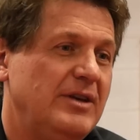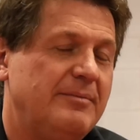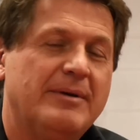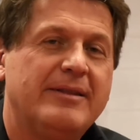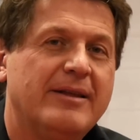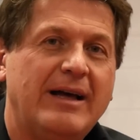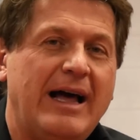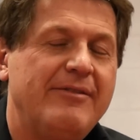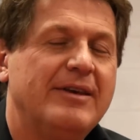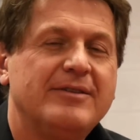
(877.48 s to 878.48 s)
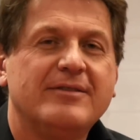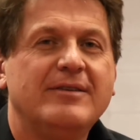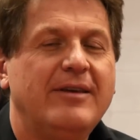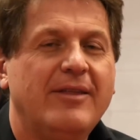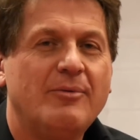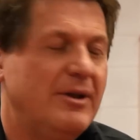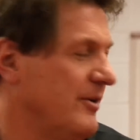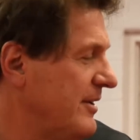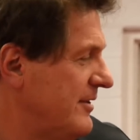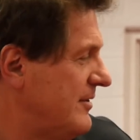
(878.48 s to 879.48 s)
cheap. But obviously the
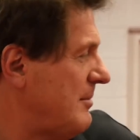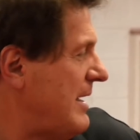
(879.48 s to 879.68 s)
winner is